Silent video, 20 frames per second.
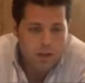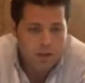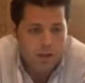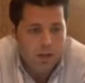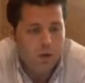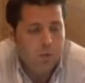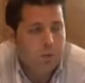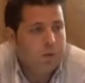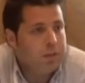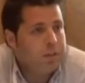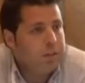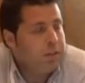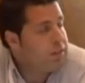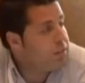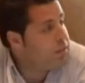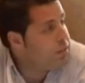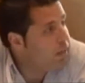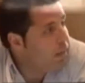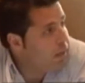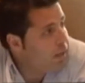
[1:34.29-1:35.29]
Now, where
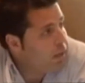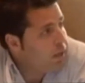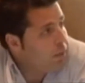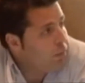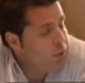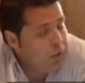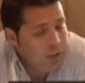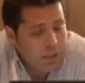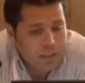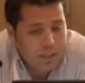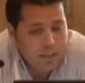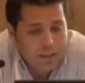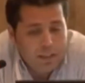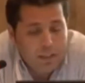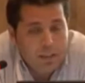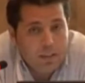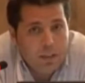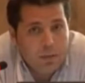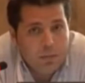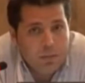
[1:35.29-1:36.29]
does
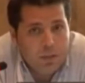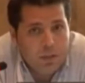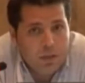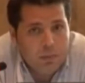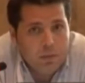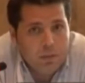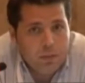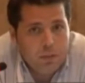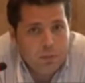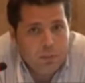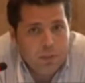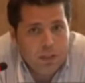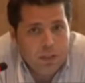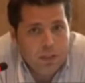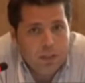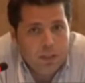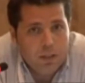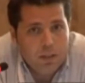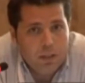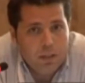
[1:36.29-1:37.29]
Mülakat.net come into play
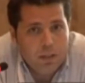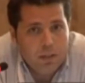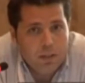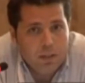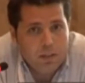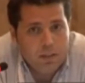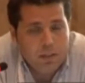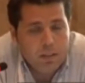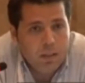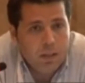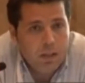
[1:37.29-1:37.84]
in this?